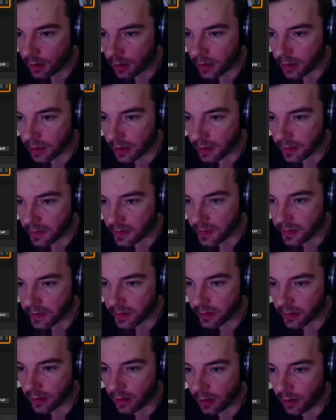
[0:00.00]

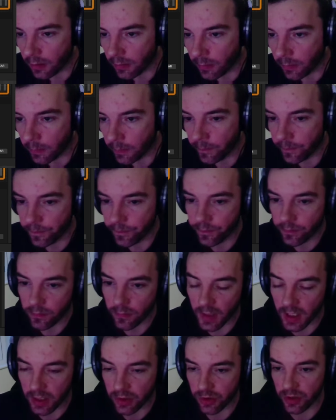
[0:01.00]
is
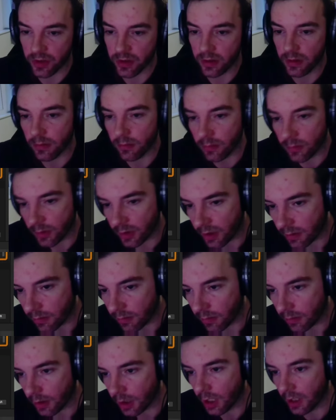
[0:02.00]
it's just
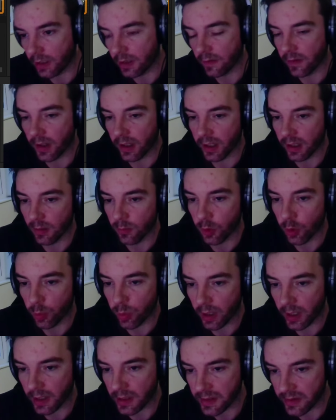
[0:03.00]
dividing them all
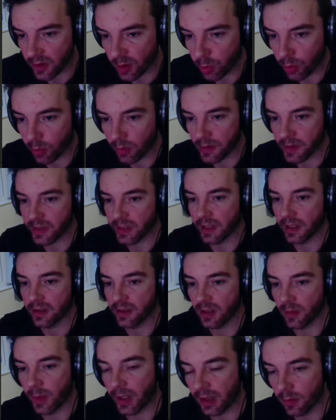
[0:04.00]
by 0.16
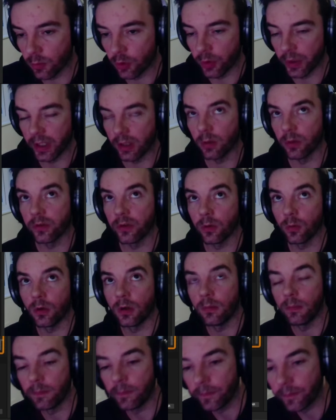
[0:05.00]
to make them all equal to
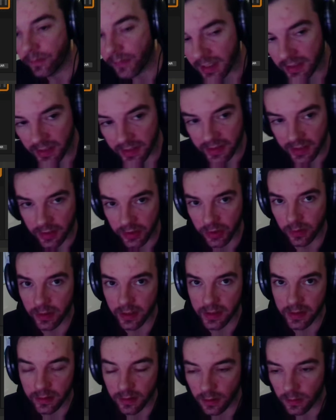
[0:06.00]
1. That's essentially what
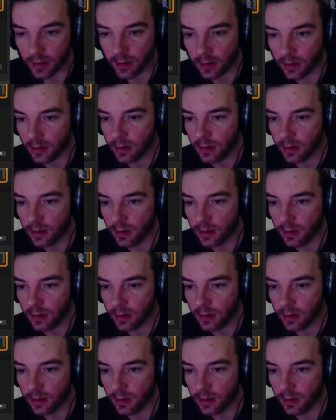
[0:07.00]
this is doing.